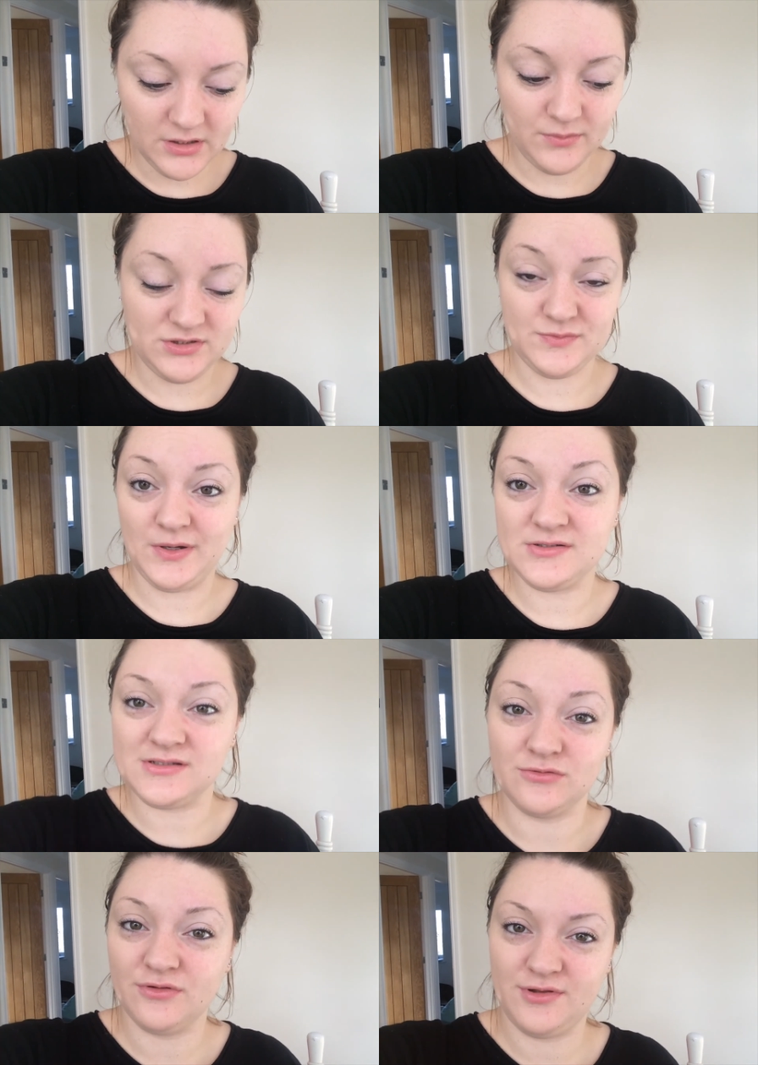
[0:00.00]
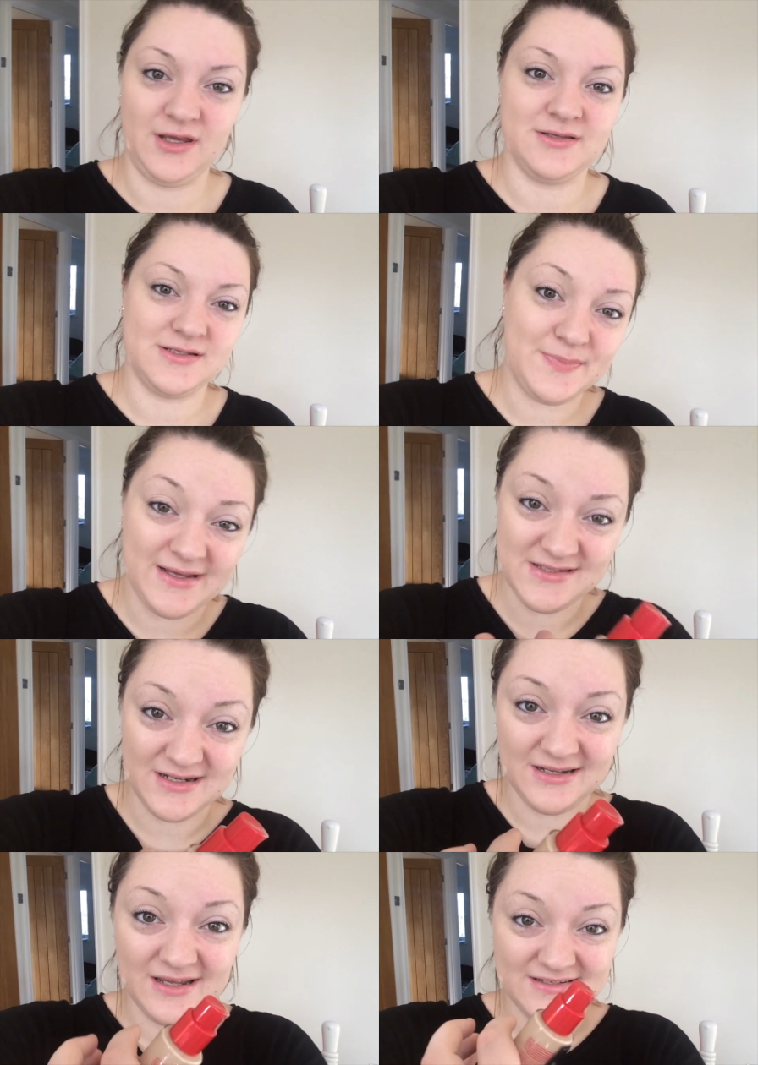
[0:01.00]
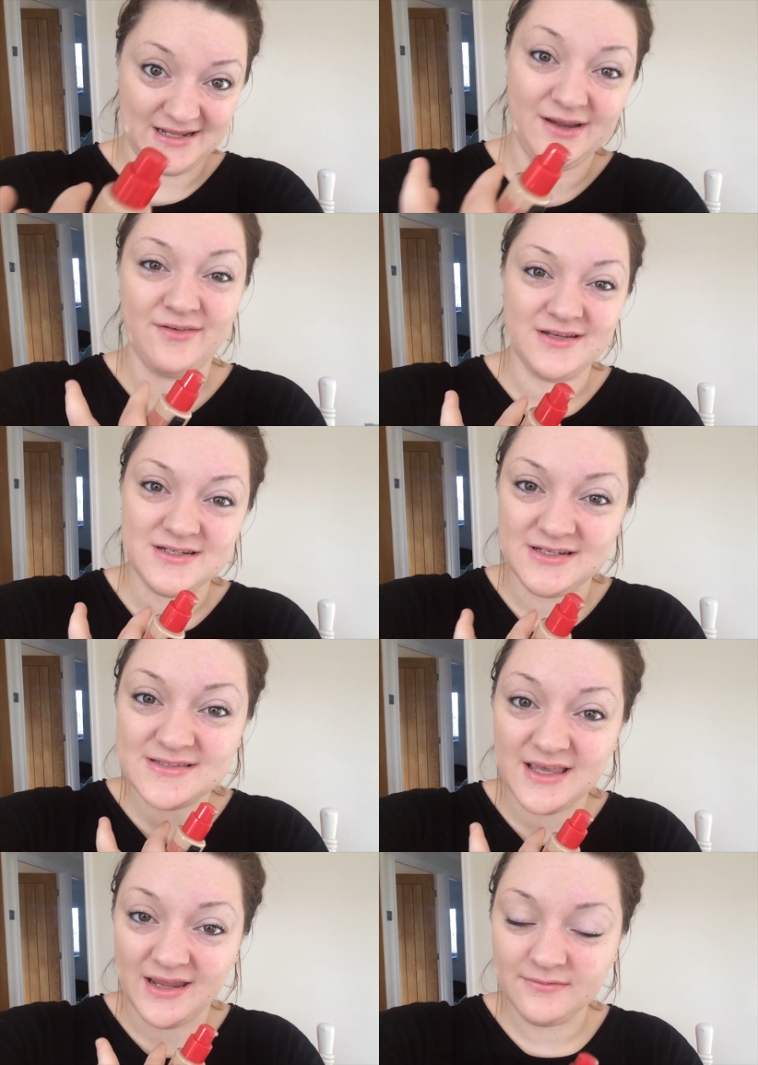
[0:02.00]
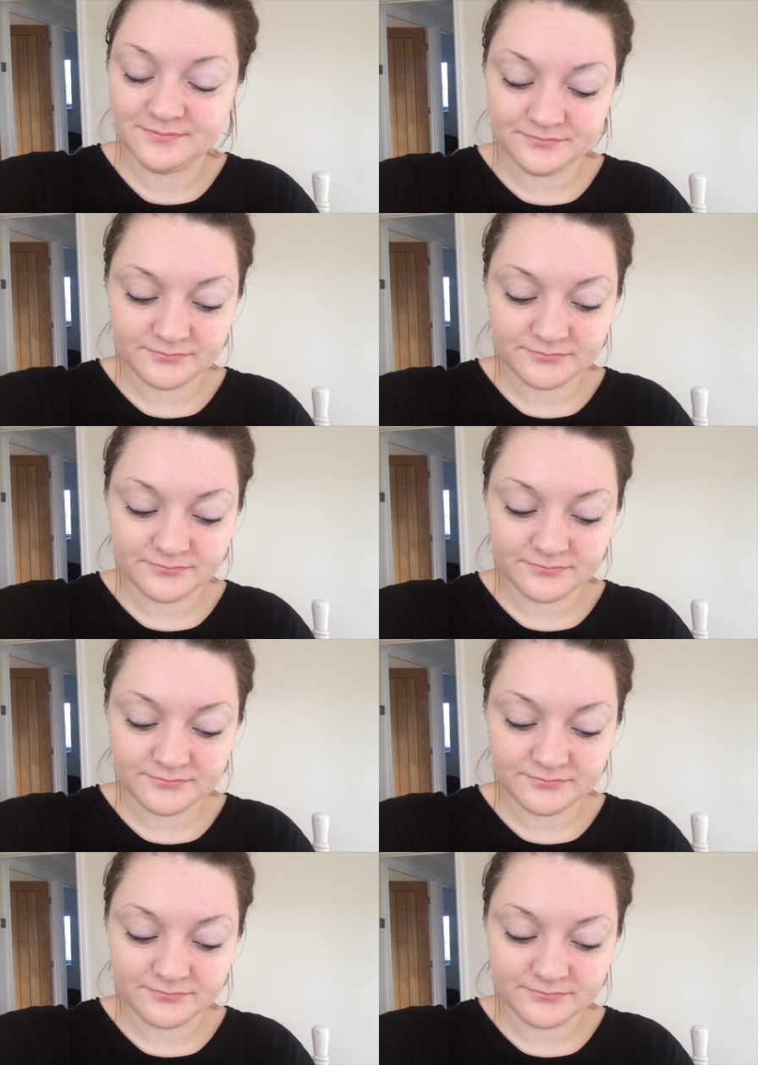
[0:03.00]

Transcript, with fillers: which I suppose is a good thing because it's basically adhering to your skin.